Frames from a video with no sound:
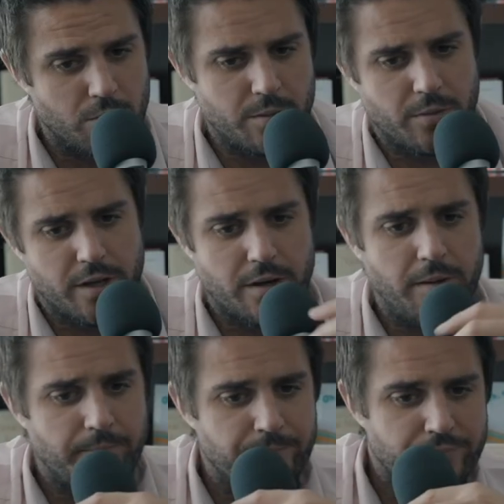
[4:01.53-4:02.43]
to break it
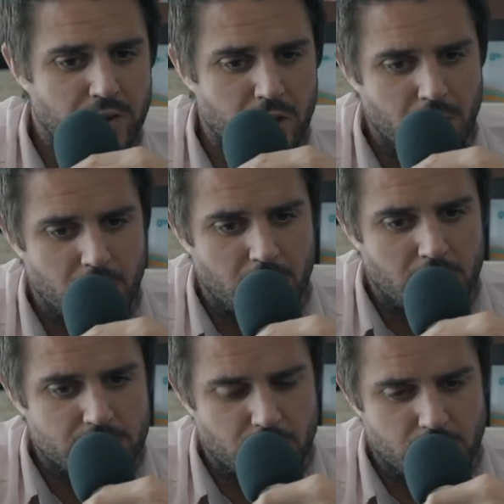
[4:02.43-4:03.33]
up. Yeah.
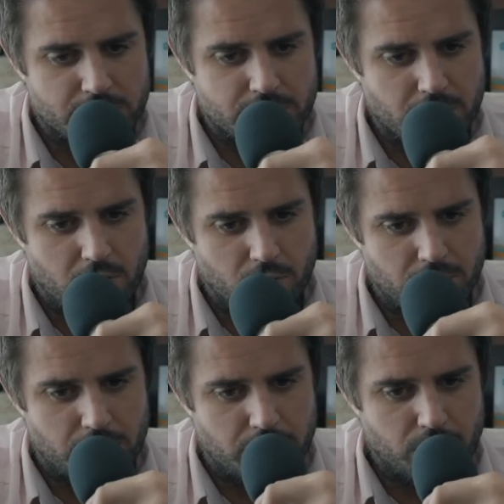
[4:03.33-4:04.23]
So let's start
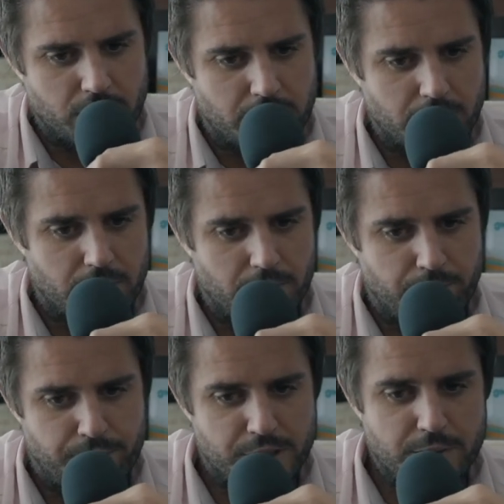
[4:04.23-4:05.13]
with with
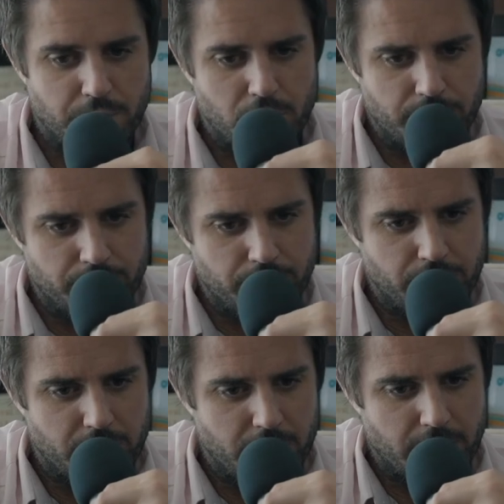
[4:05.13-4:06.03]
people
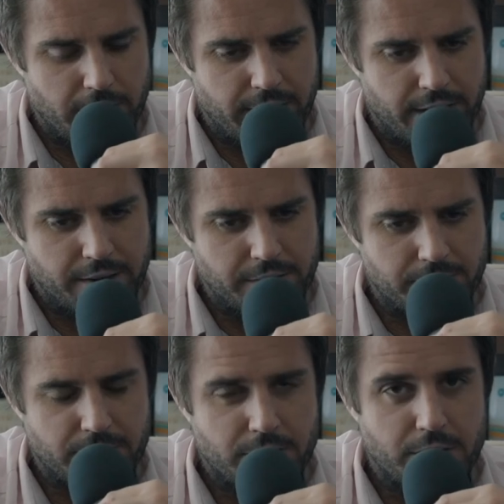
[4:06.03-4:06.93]

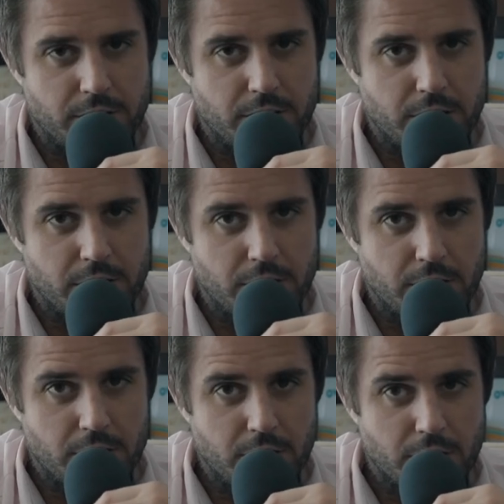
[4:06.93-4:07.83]
and
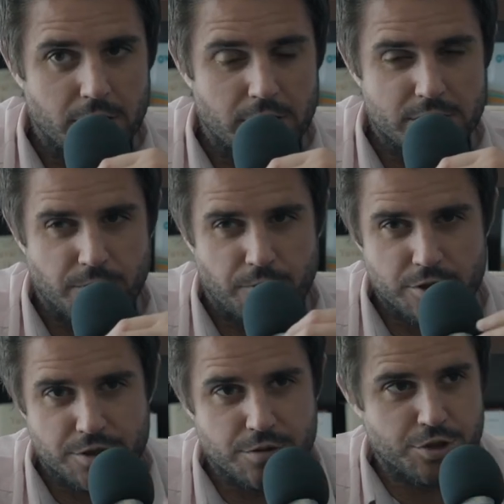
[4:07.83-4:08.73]
these are the
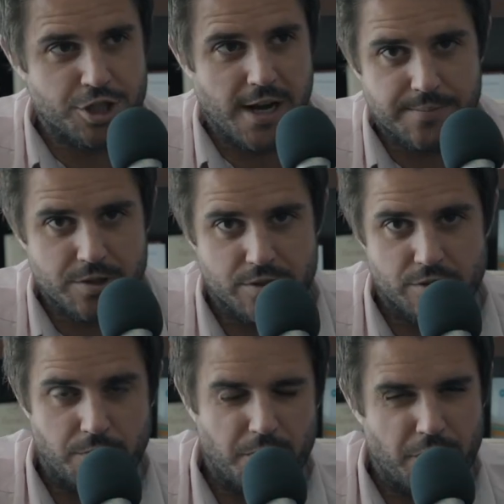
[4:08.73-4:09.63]
first two chapters.
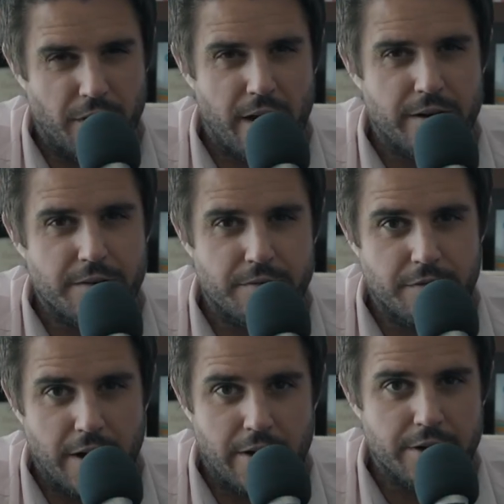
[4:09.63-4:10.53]
They're very,
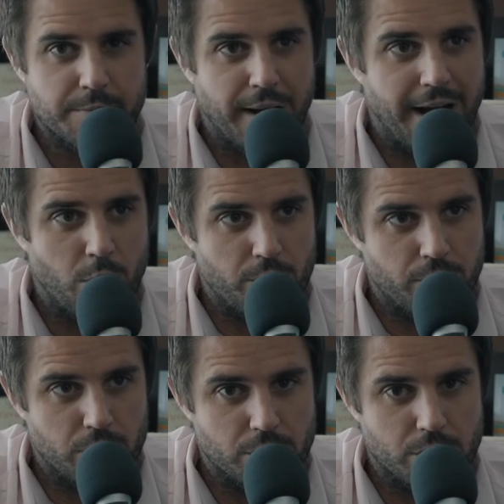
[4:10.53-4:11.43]
very
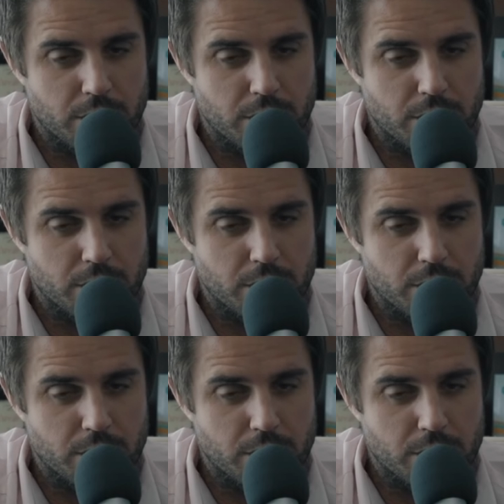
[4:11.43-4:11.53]
powerful,